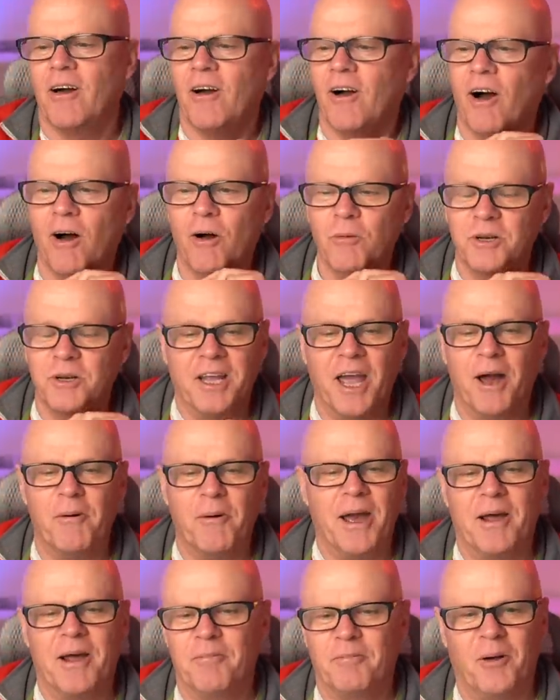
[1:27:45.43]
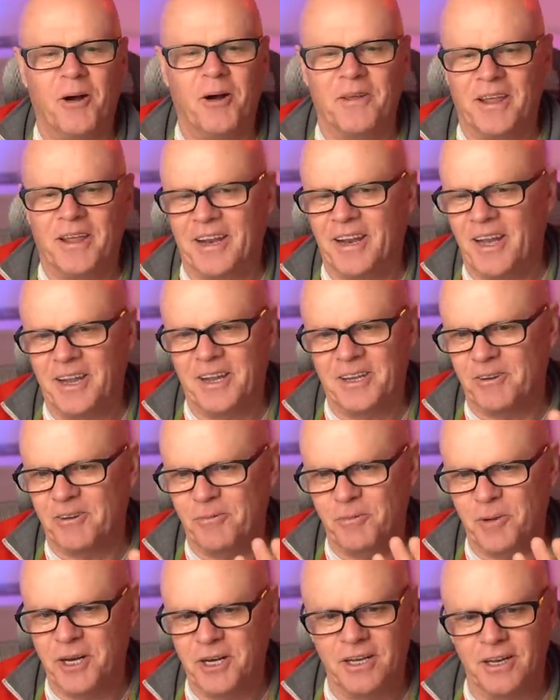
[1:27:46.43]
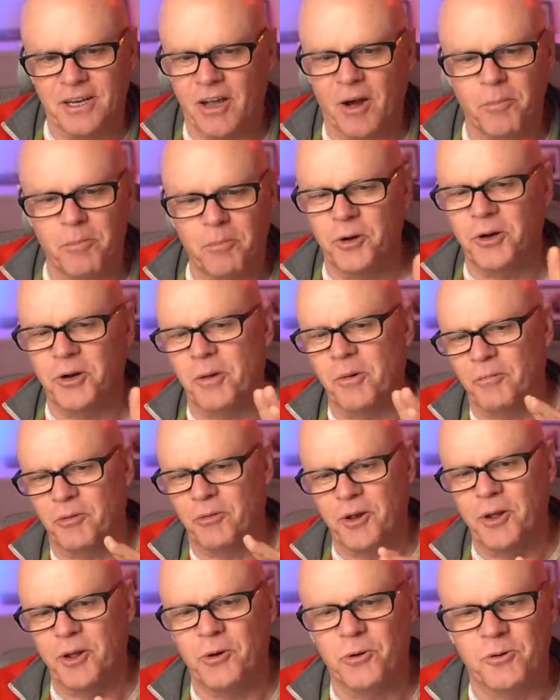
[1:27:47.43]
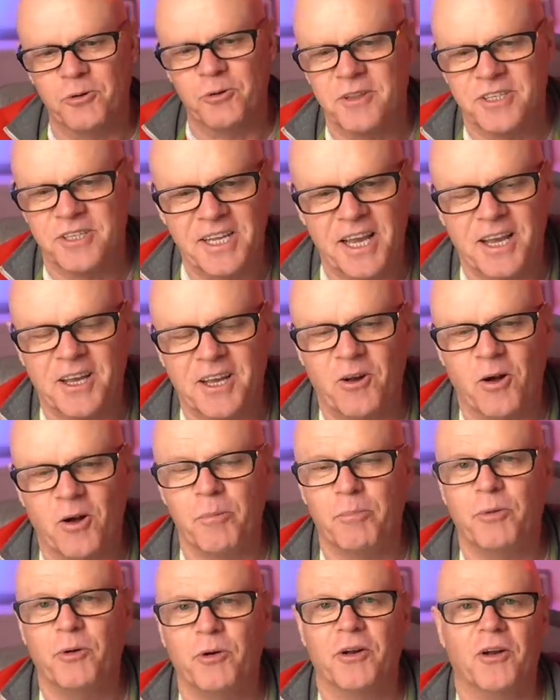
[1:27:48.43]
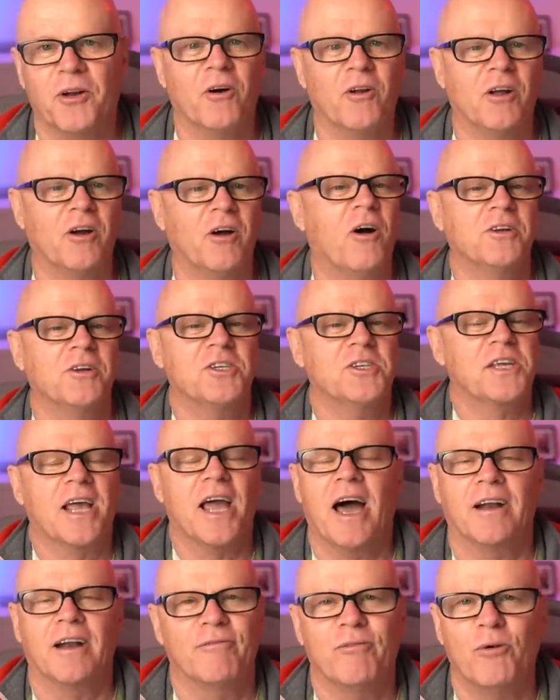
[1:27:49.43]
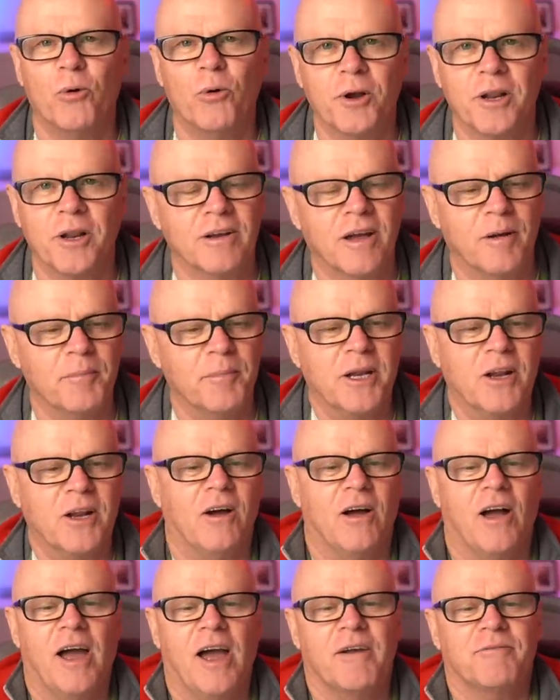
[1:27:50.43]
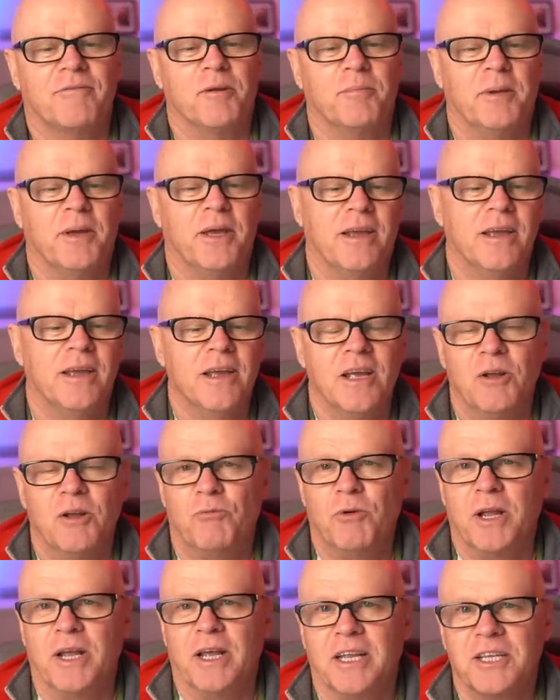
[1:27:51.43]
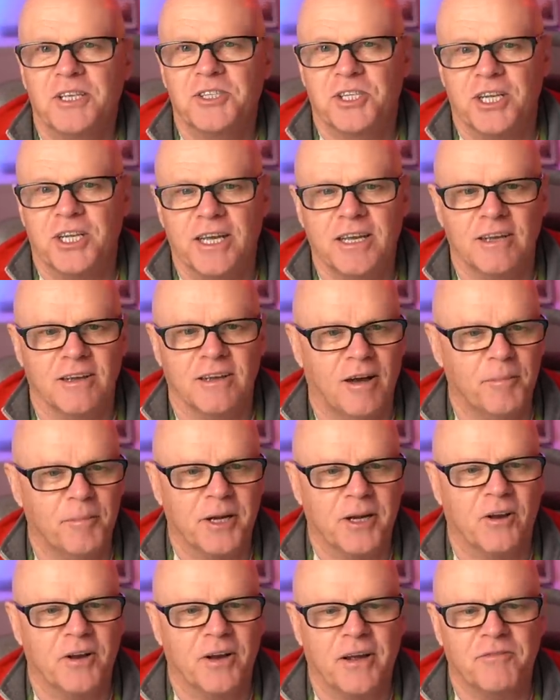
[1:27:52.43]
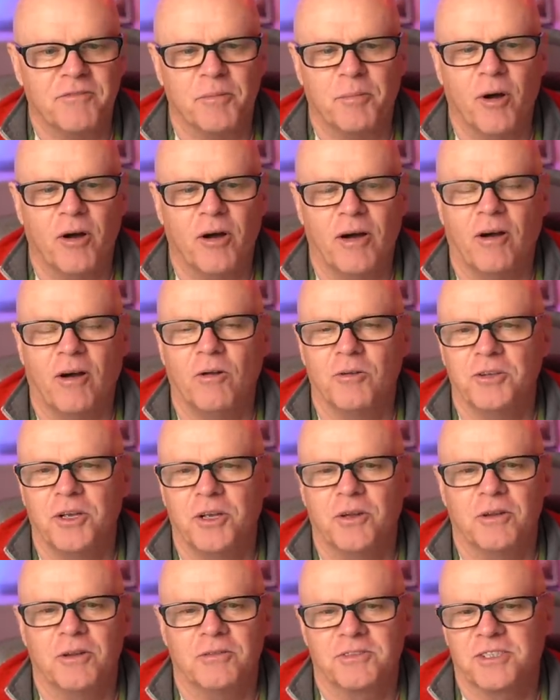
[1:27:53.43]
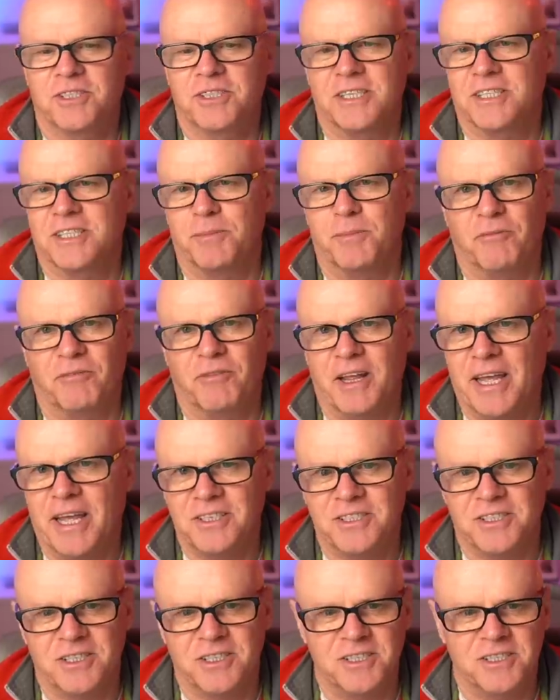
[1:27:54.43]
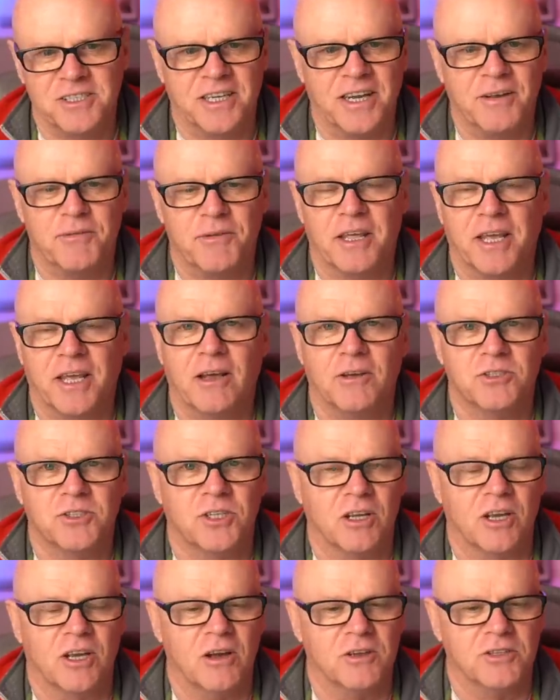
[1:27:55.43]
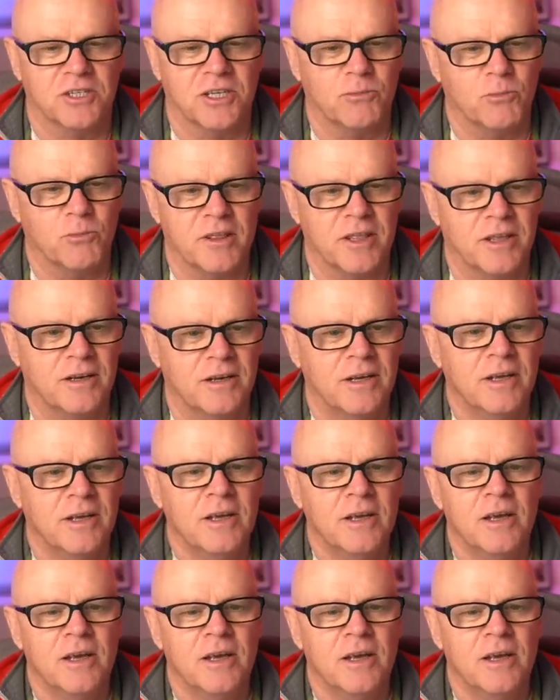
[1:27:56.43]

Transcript: I would go out and buy that Leica immediately. I'd put it on pre-order the second I could put it on. I just can't afford it. I mean, I have to be realistic. I mean, I'd have to buy a whole new system of lenses and everything else that goes in with it.